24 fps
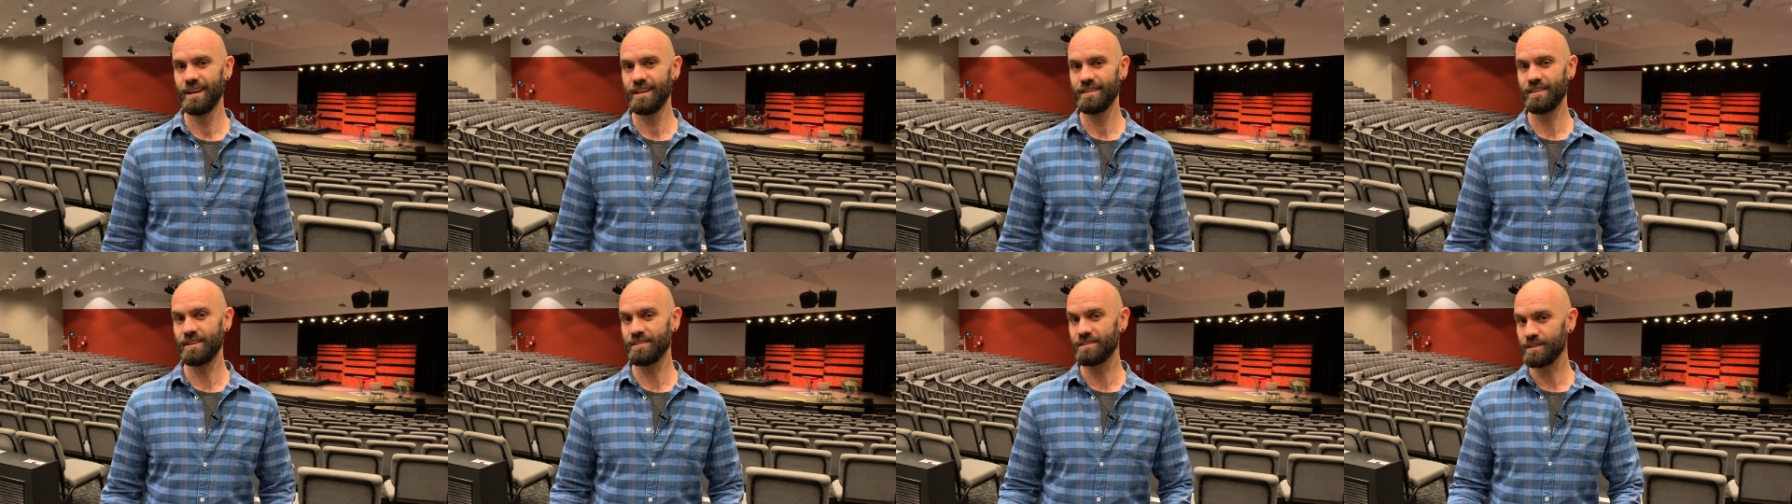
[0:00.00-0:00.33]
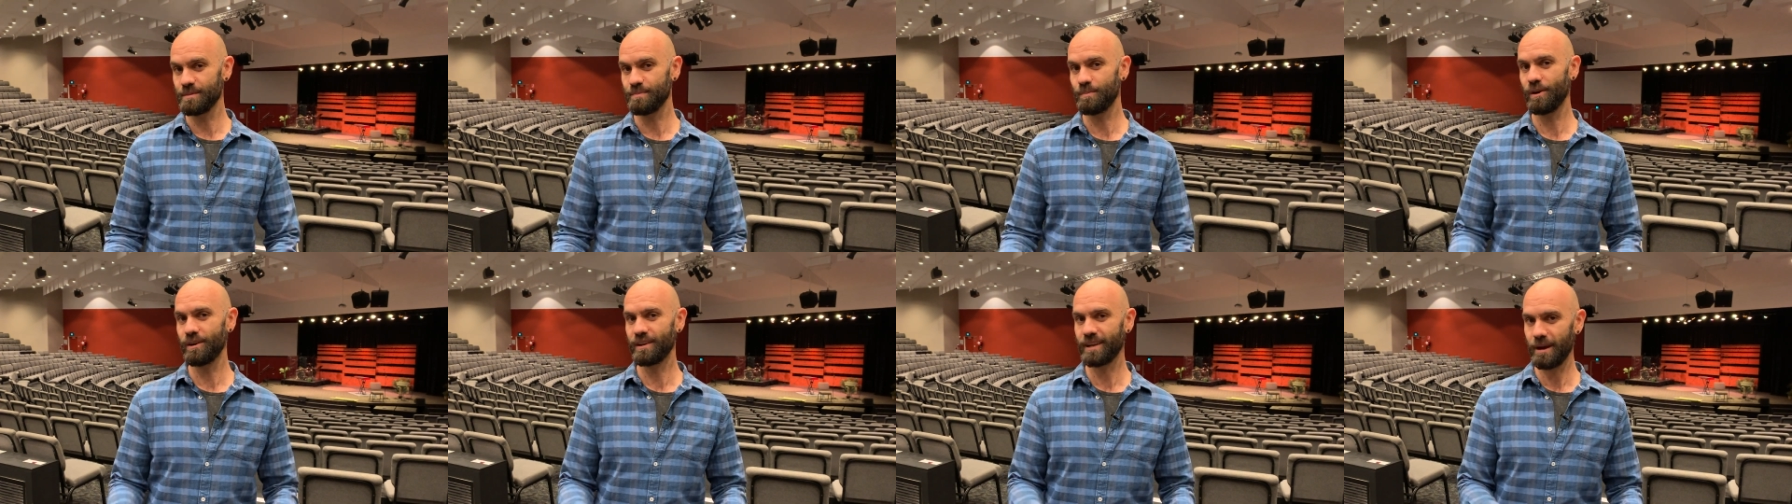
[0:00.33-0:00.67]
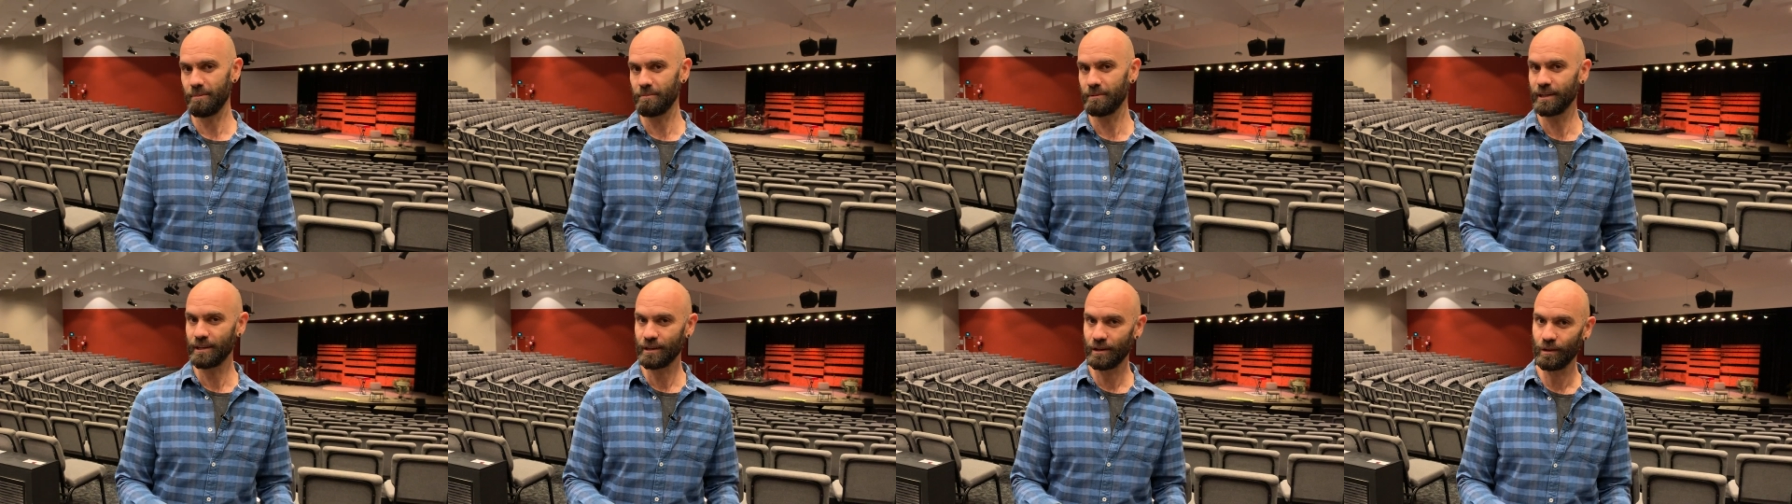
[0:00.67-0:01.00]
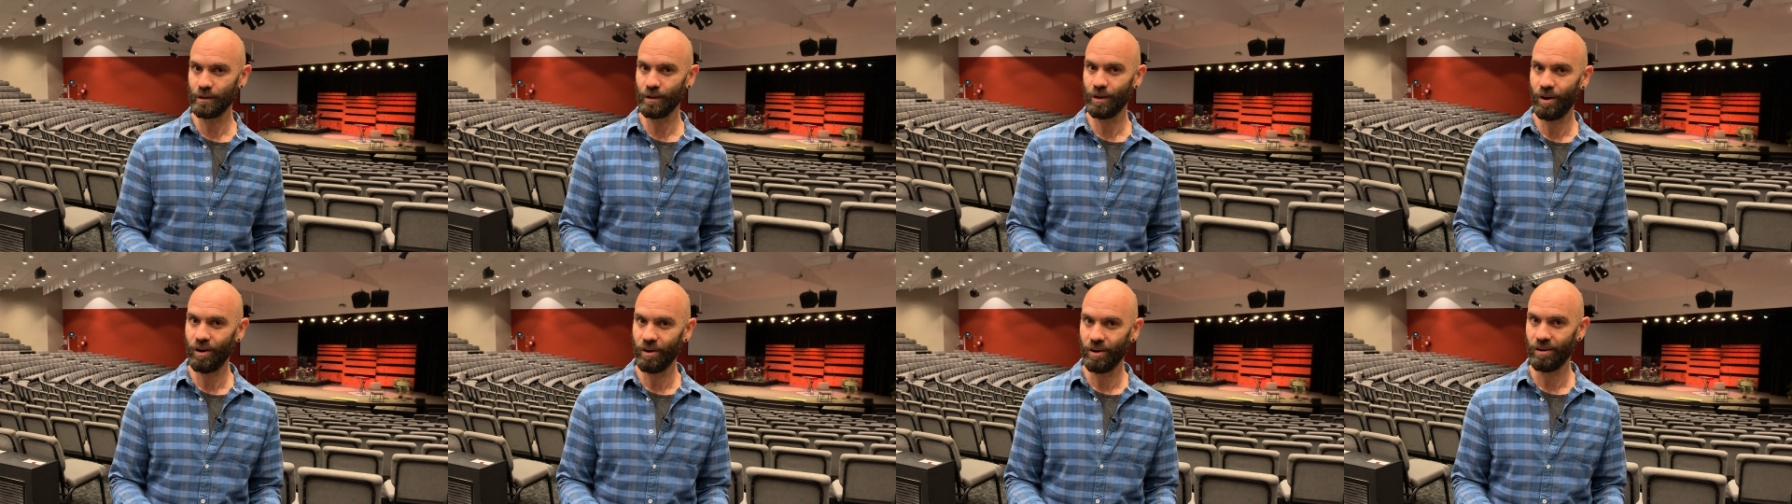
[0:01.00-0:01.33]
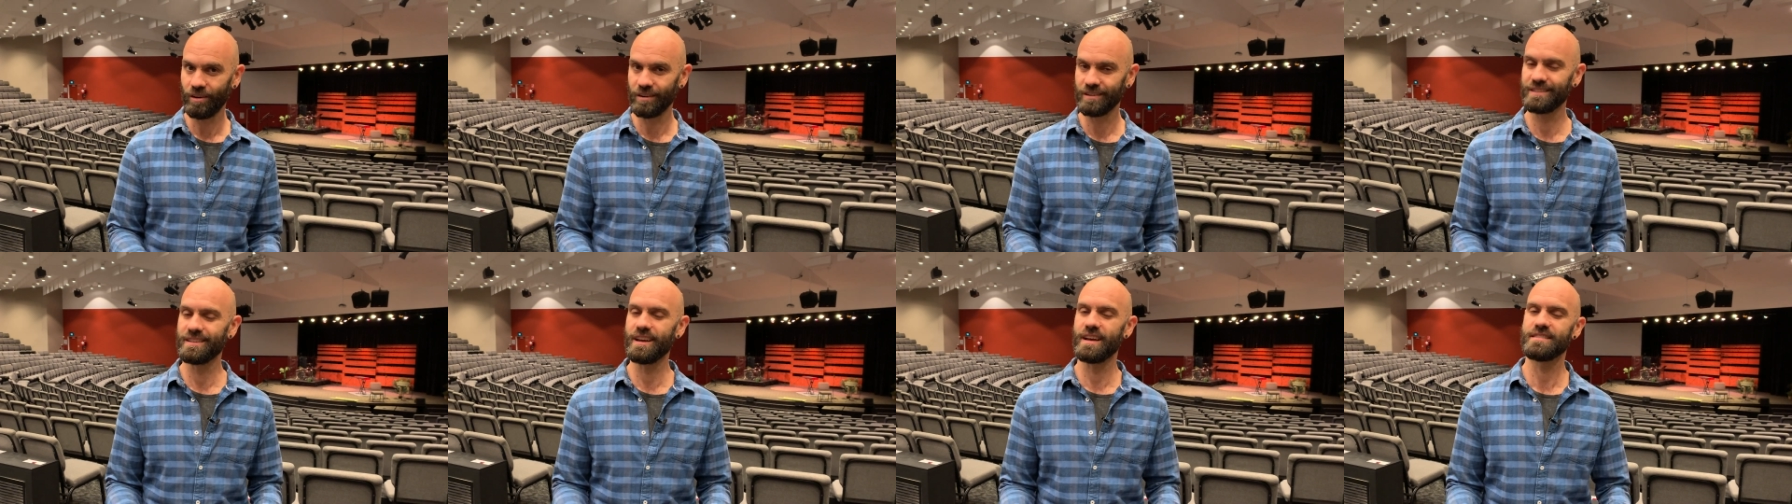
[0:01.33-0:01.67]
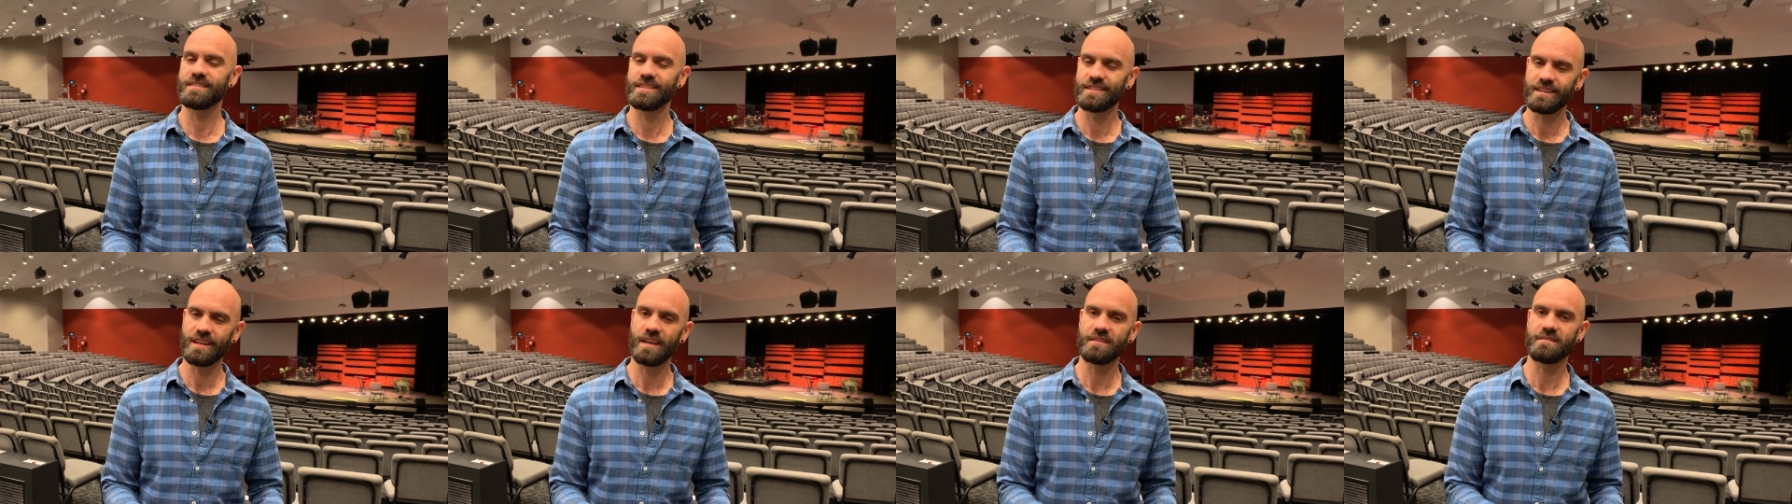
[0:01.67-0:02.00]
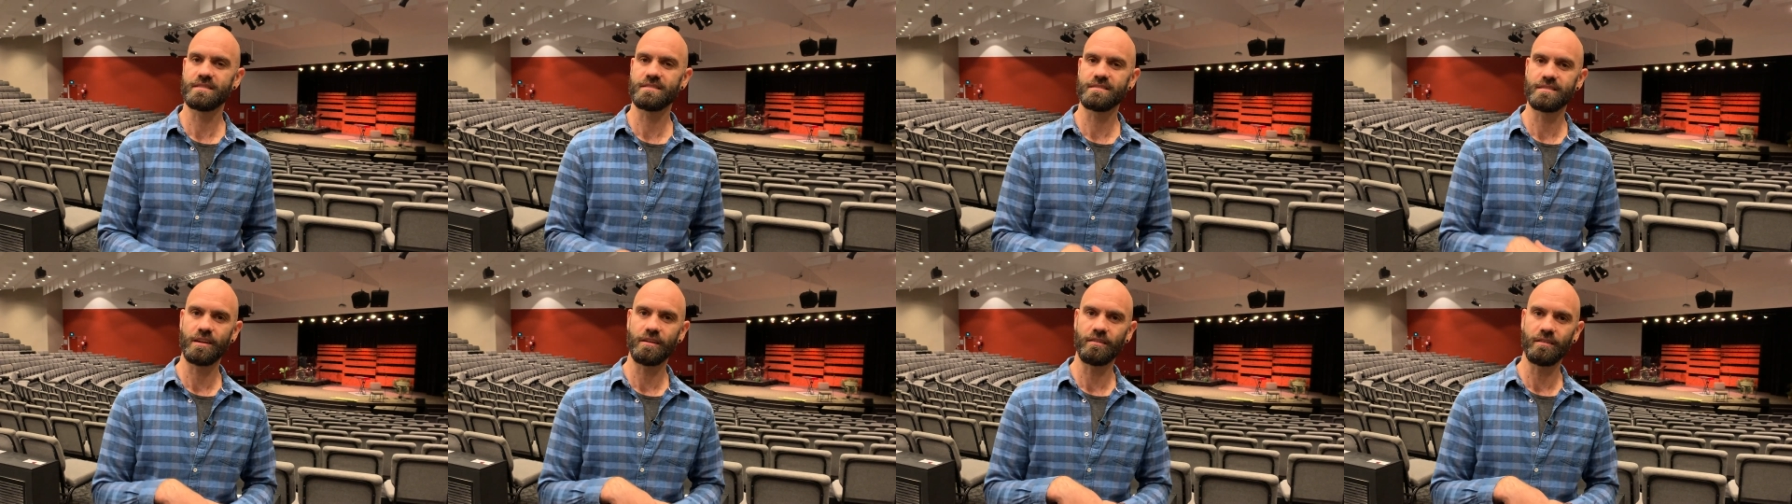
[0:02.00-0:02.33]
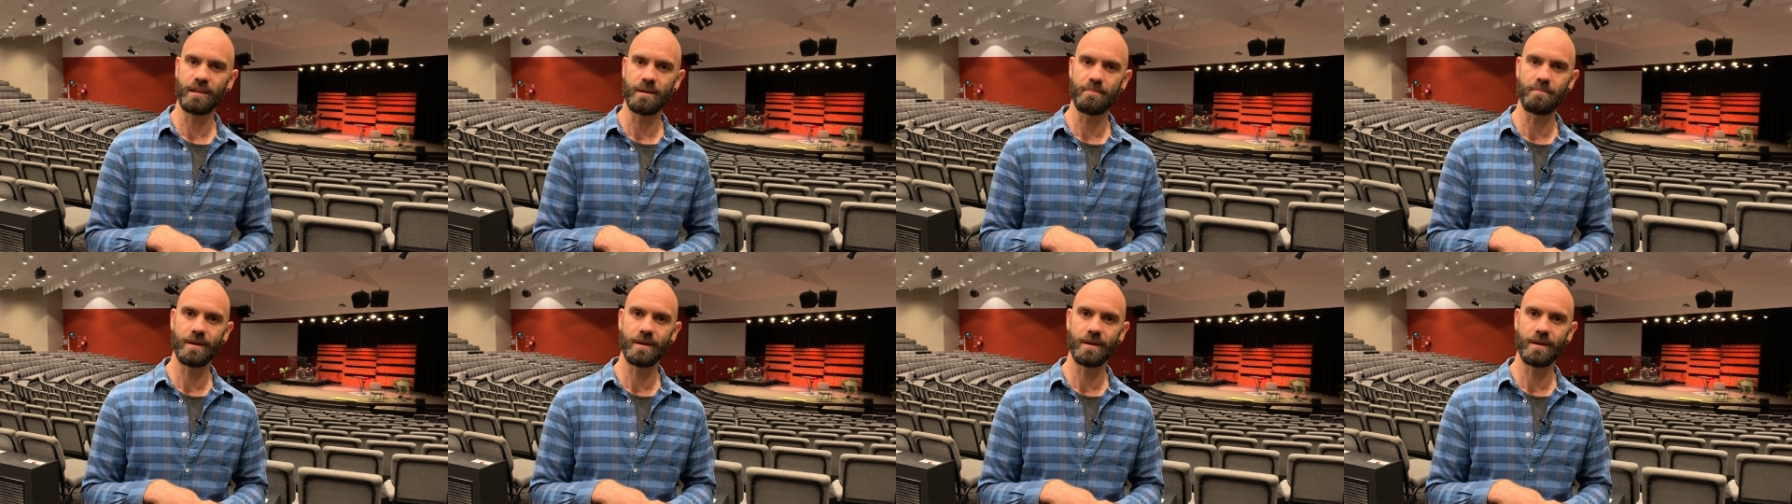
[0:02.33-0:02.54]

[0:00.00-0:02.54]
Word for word: So, just by coming along doesn't necessarily